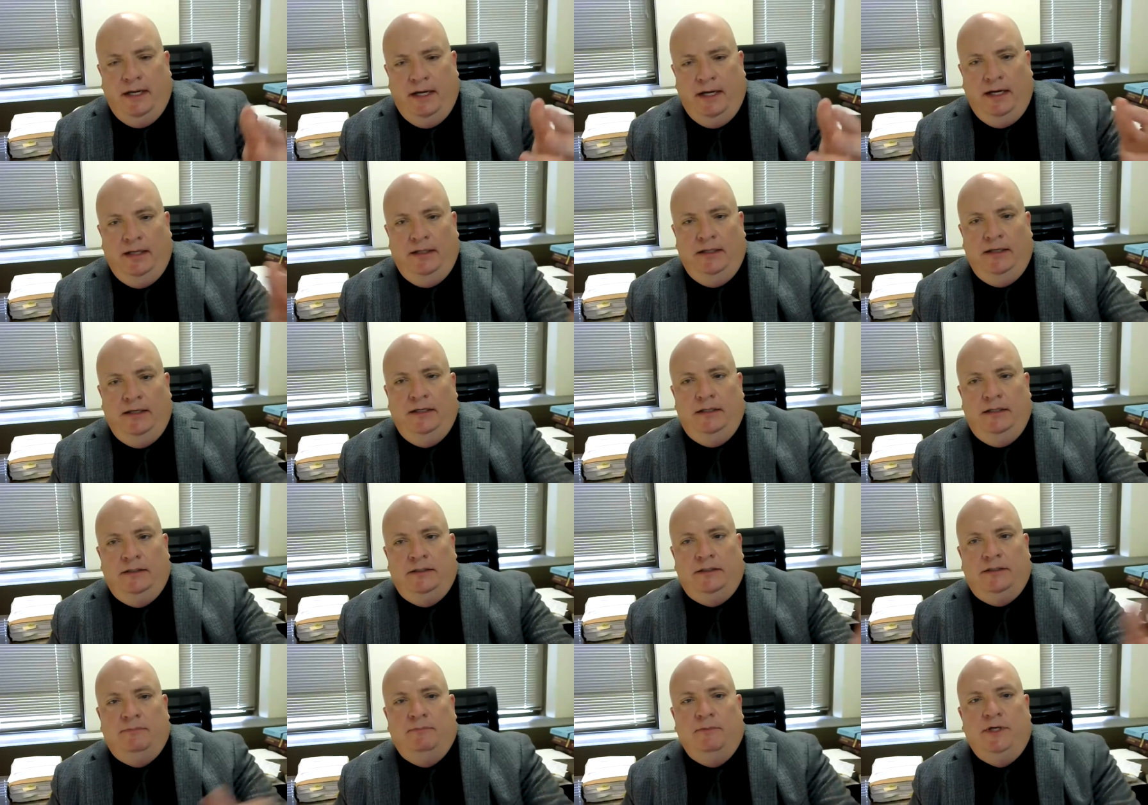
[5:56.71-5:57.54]
and they
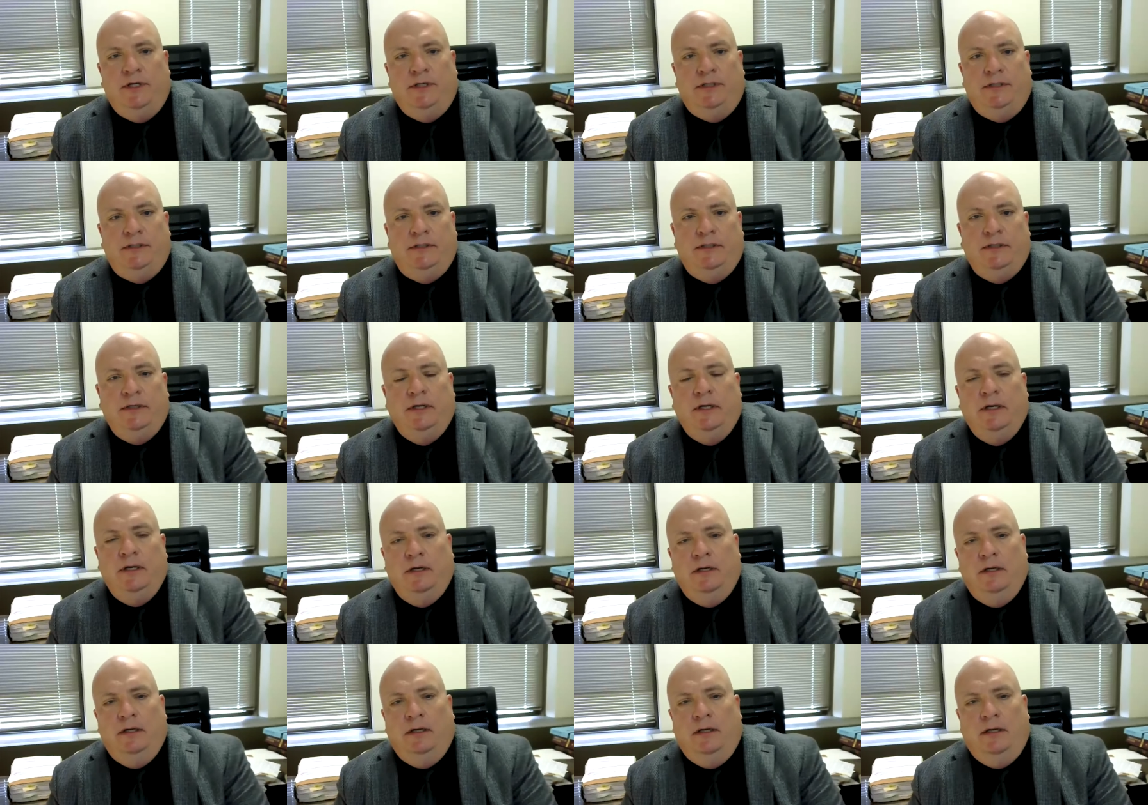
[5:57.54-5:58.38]
dismissed
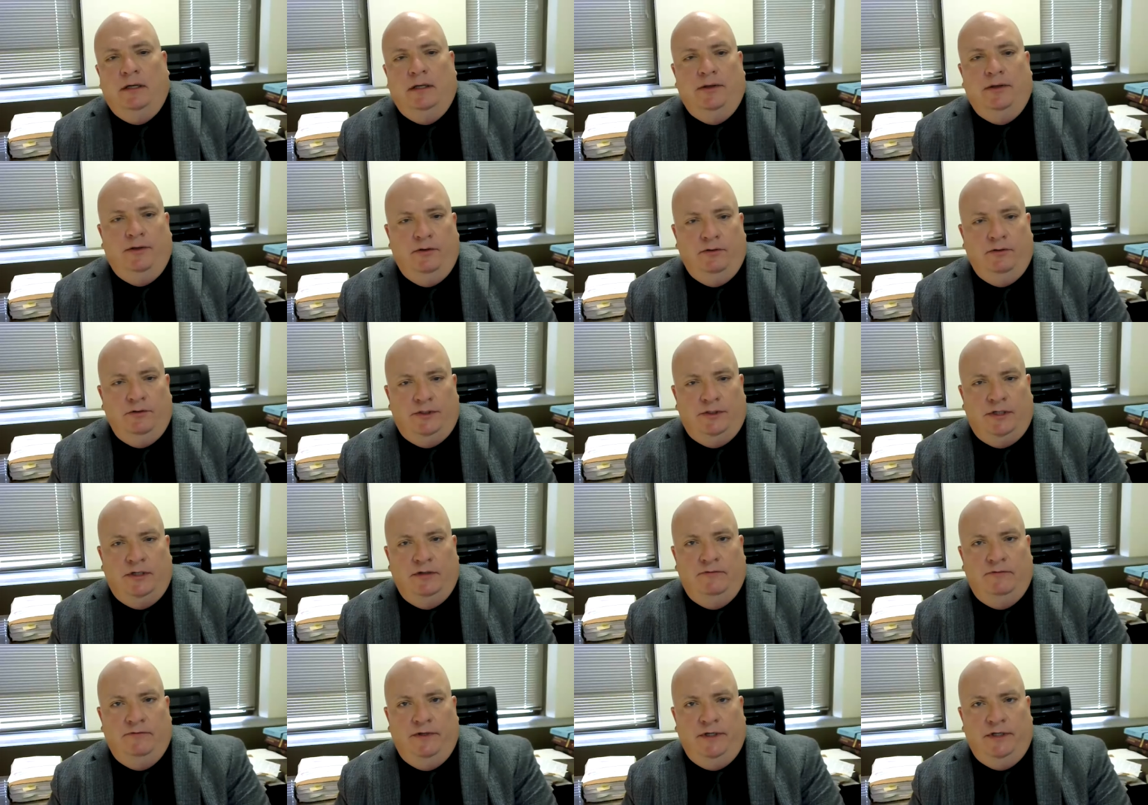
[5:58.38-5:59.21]
uh, those
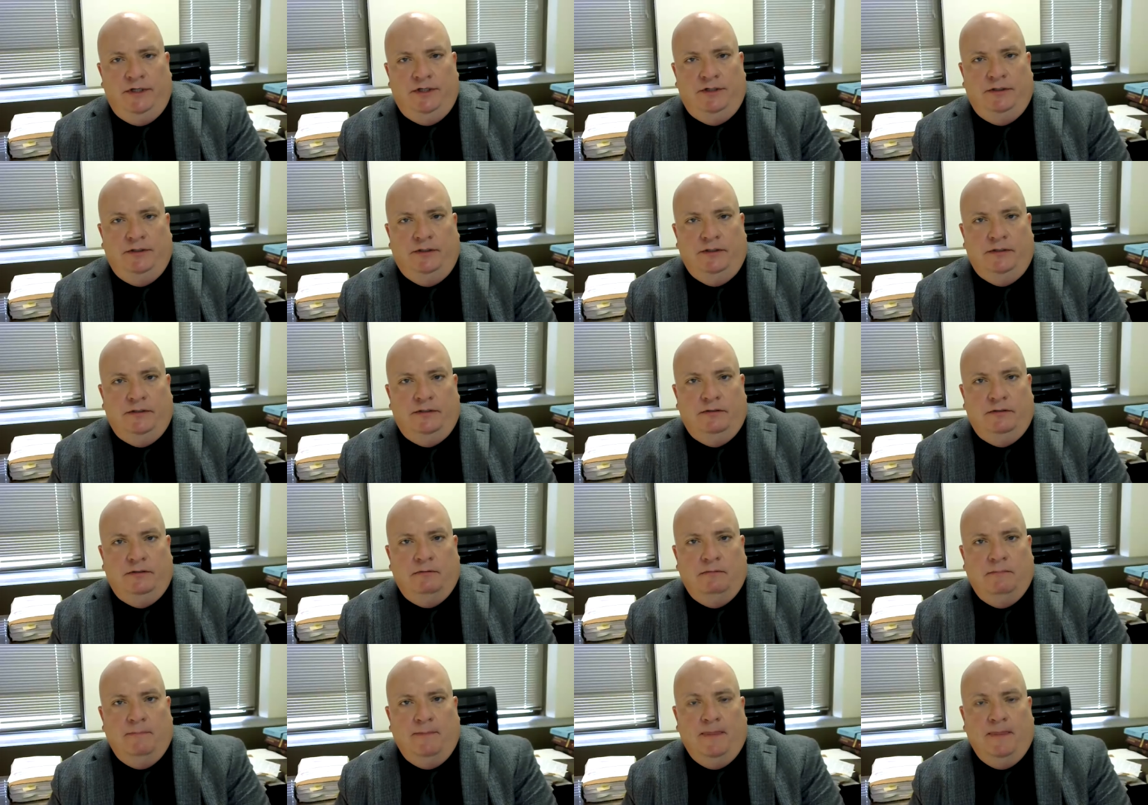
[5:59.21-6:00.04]

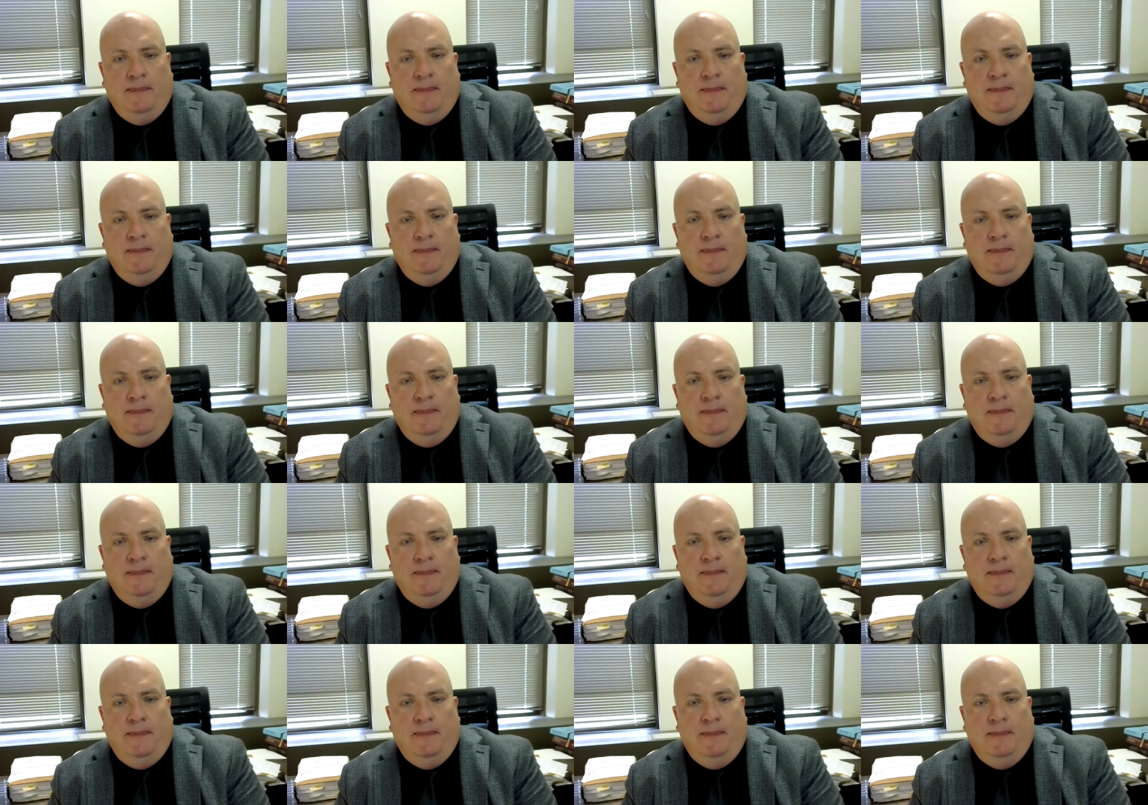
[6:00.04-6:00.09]
convictions.